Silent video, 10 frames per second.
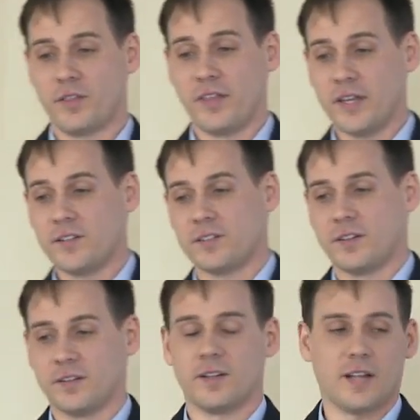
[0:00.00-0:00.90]
things and
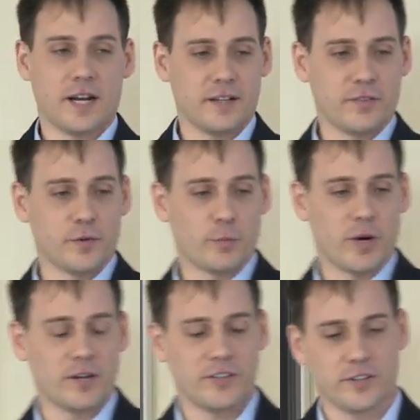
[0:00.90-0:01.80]
a, a lot of different
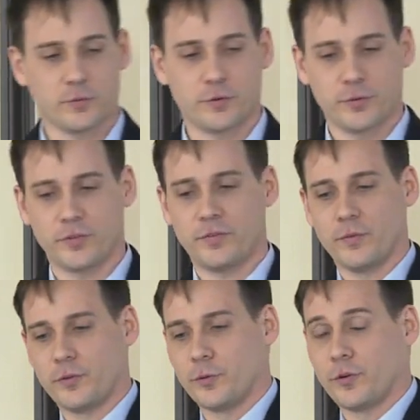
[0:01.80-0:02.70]
projects, which was
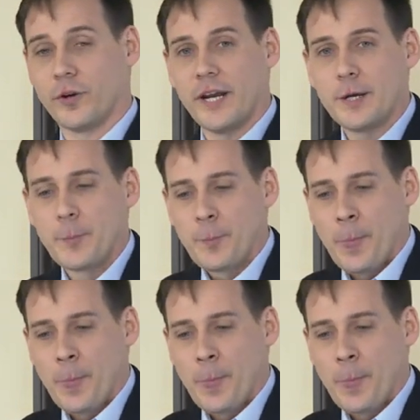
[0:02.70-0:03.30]
which was great.